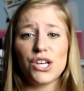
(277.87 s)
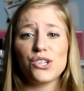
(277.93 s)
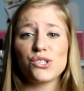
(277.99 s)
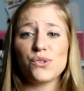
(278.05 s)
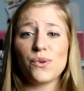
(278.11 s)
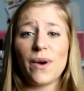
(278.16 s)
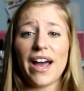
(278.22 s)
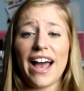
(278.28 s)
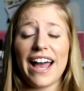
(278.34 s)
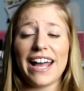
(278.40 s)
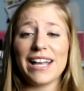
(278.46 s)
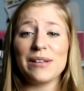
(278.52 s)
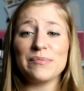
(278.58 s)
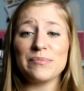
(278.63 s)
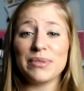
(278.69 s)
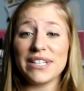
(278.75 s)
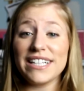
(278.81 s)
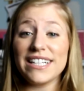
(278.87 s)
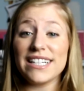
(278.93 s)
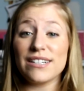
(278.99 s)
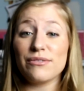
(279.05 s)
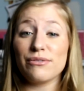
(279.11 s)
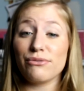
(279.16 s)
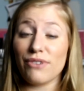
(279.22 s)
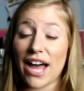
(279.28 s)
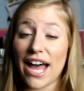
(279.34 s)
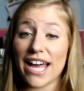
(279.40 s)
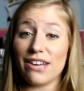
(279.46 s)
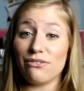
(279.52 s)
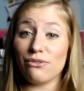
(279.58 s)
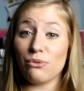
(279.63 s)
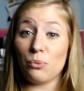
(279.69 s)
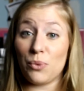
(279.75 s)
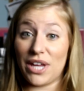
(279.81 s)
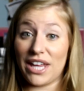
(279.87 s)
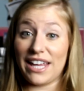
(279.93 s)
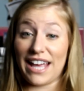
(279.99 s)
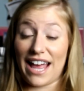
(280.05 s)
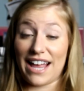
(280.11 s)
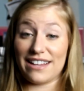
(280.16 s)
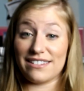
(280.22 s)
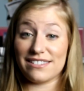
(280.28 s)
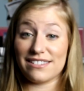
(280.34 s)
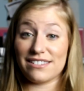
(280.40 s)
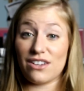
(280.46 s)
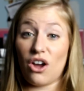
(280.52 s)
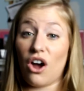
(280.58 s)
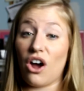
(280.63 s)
So I completed 5 weekends